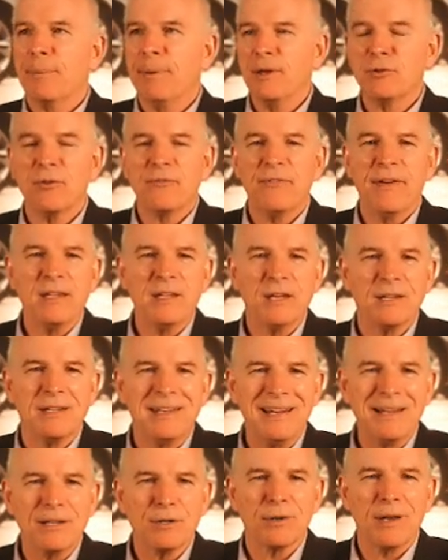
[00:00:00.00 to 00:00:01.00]
Pennsylvania
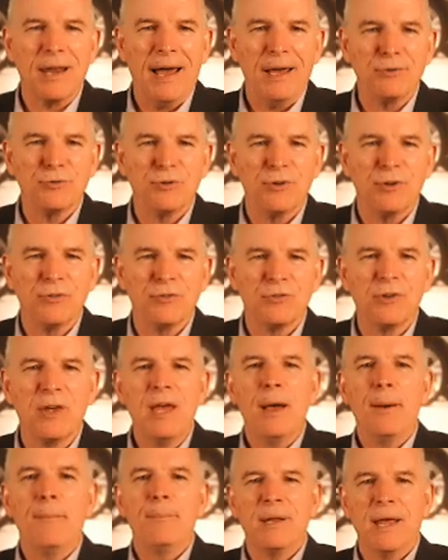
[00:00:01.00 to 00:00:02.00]
dealer license
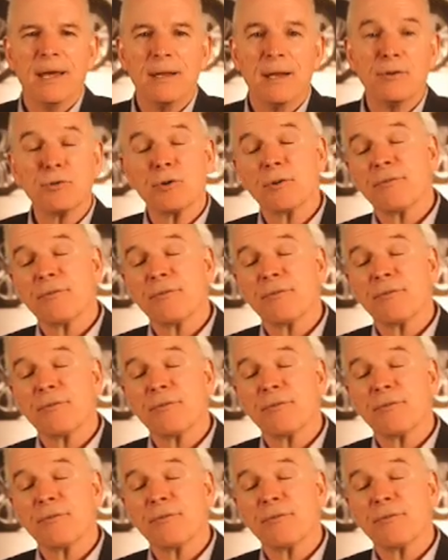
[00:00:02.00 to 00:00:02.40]
playlist.